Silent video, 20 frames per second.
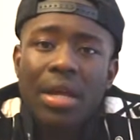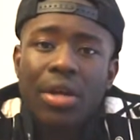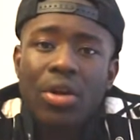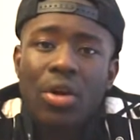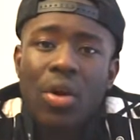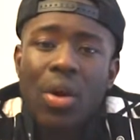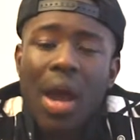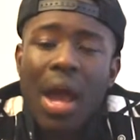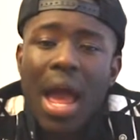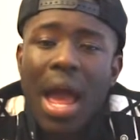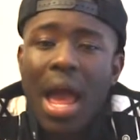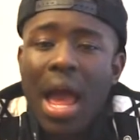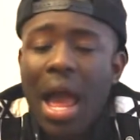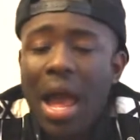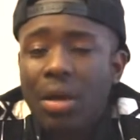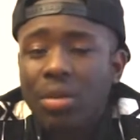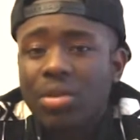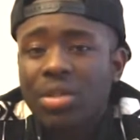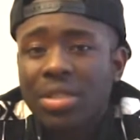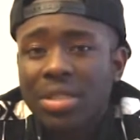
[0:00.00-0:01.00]
you know,
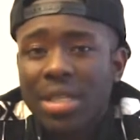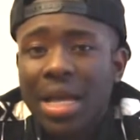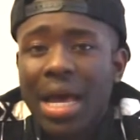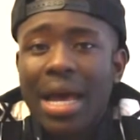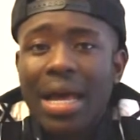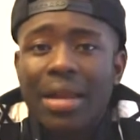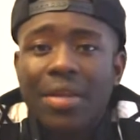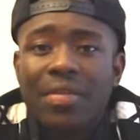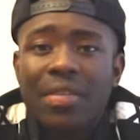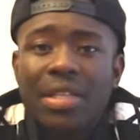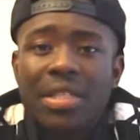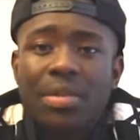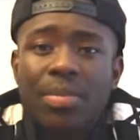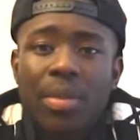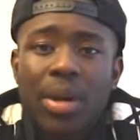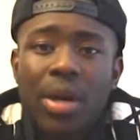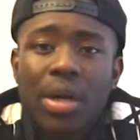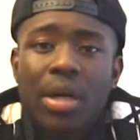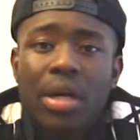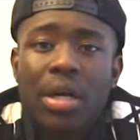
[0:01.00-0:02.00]
outside of these
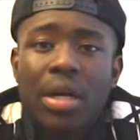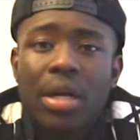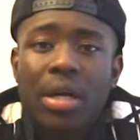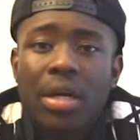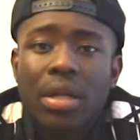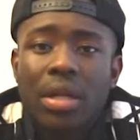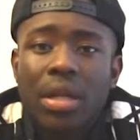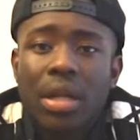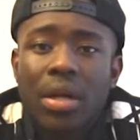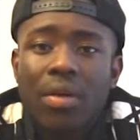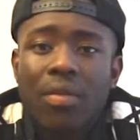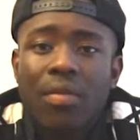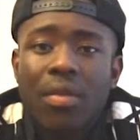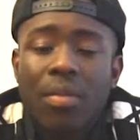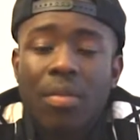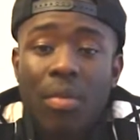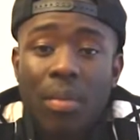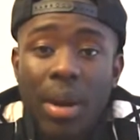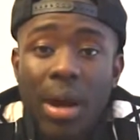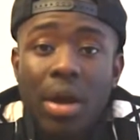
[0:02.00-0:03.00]
American of
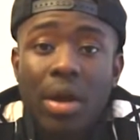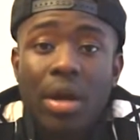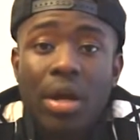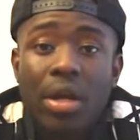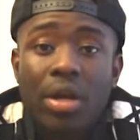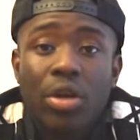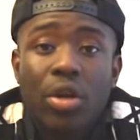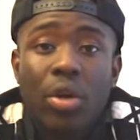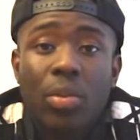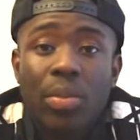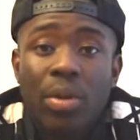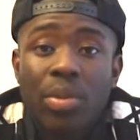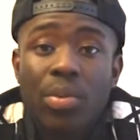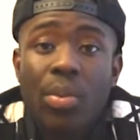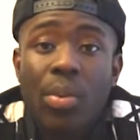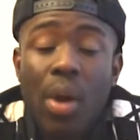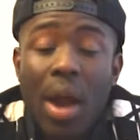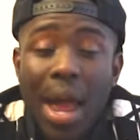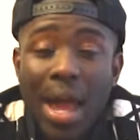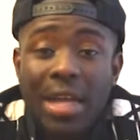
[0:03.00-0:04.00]
America, you know,
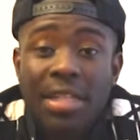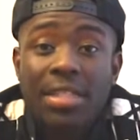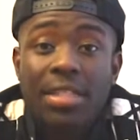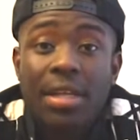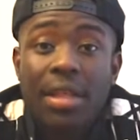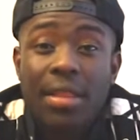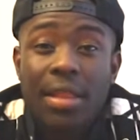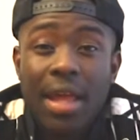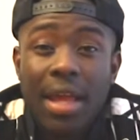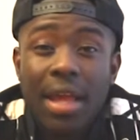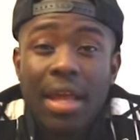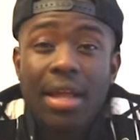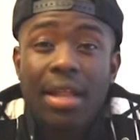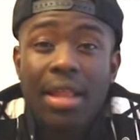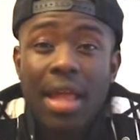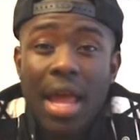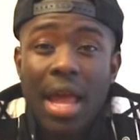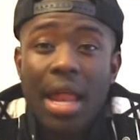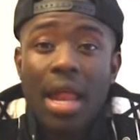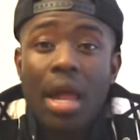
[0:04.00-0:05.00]
people are actually thinking
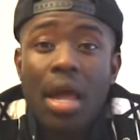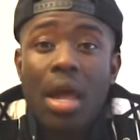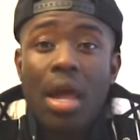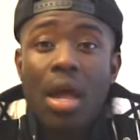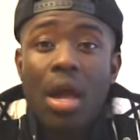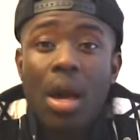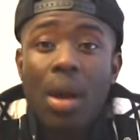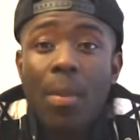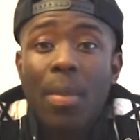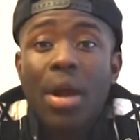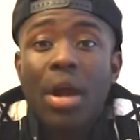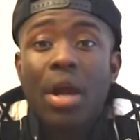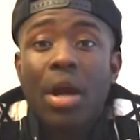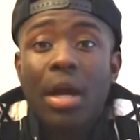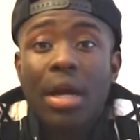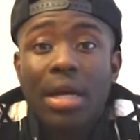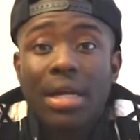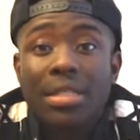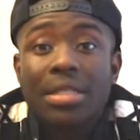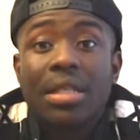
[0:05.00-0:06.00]
that
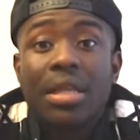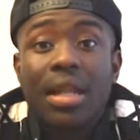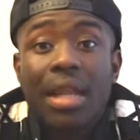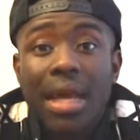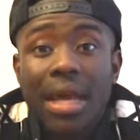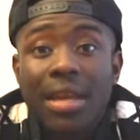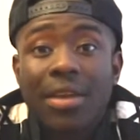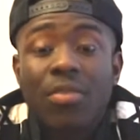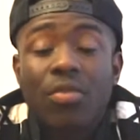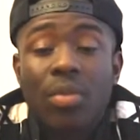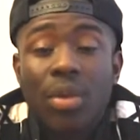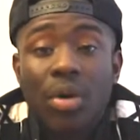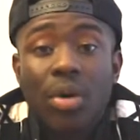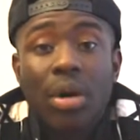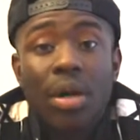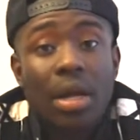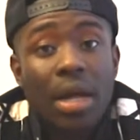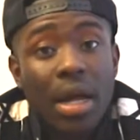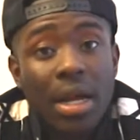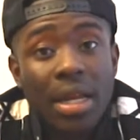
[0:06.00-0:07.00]
America is the land of milk
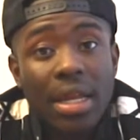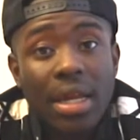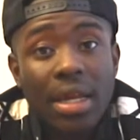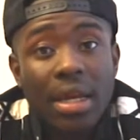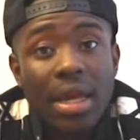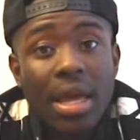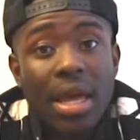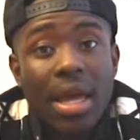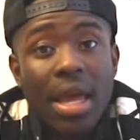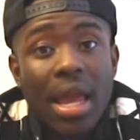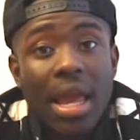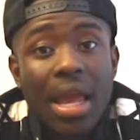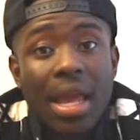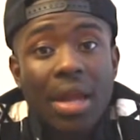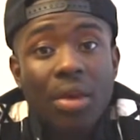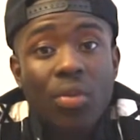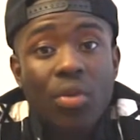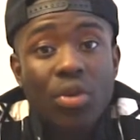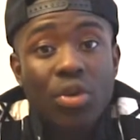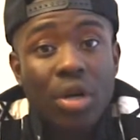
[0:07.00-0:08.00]
and honey.
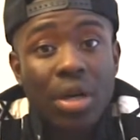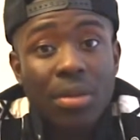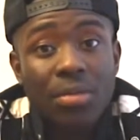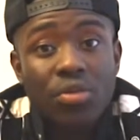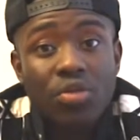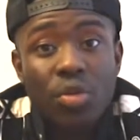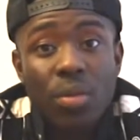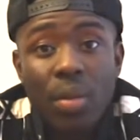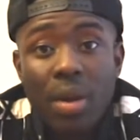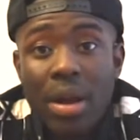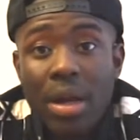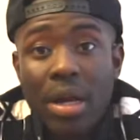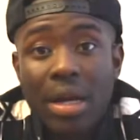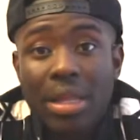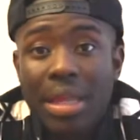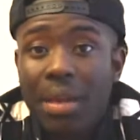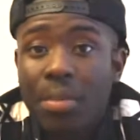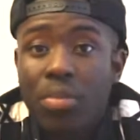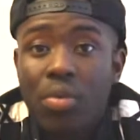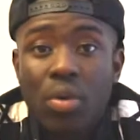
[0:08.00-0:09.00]
And when you come to America,
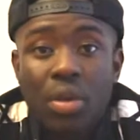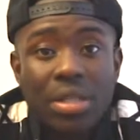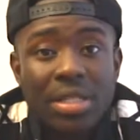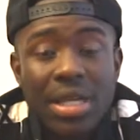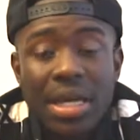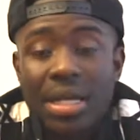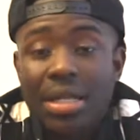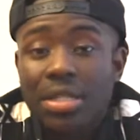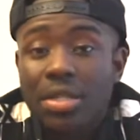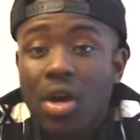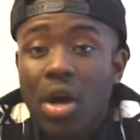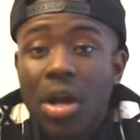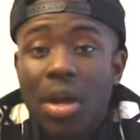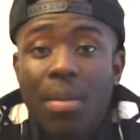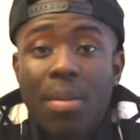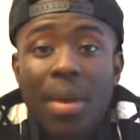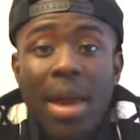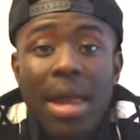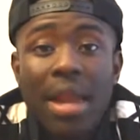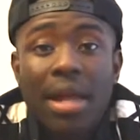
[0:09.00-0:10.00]
that portends
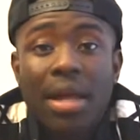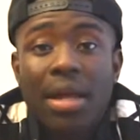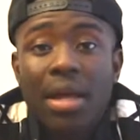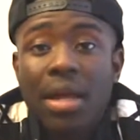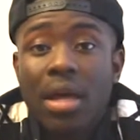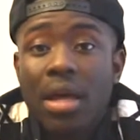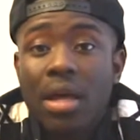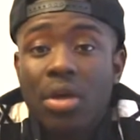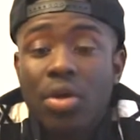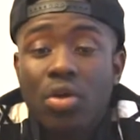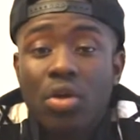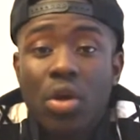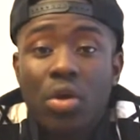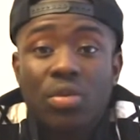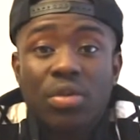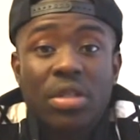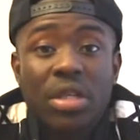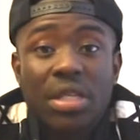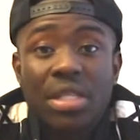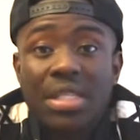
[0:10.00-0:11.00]
automatic, you know,
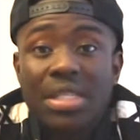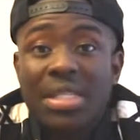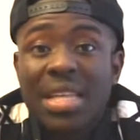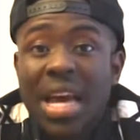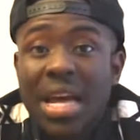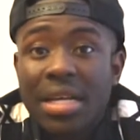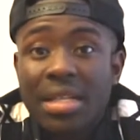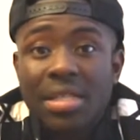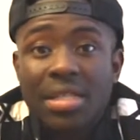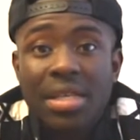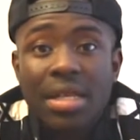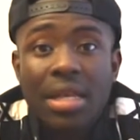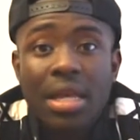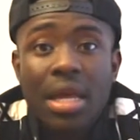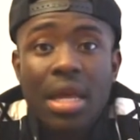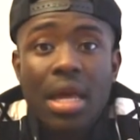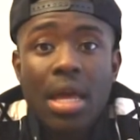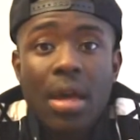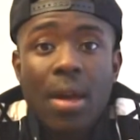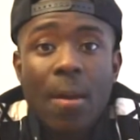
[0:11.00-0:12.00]
success, and
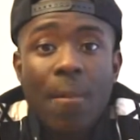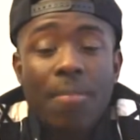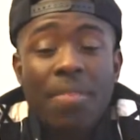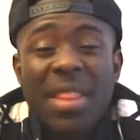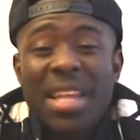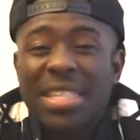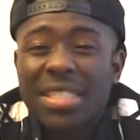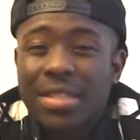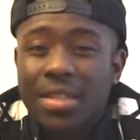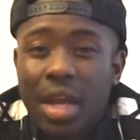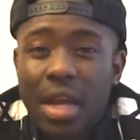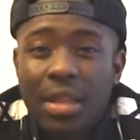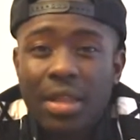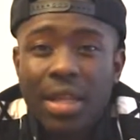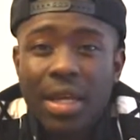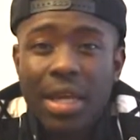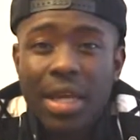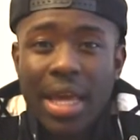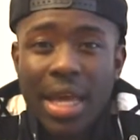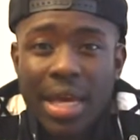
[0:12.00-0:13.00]
that's not
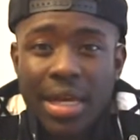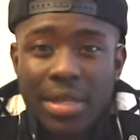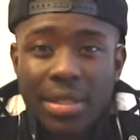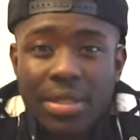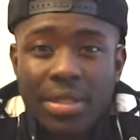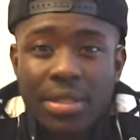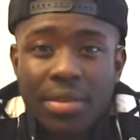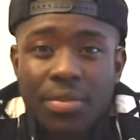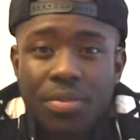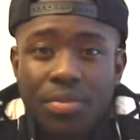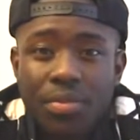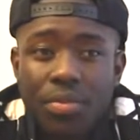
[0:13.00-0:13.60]
the case.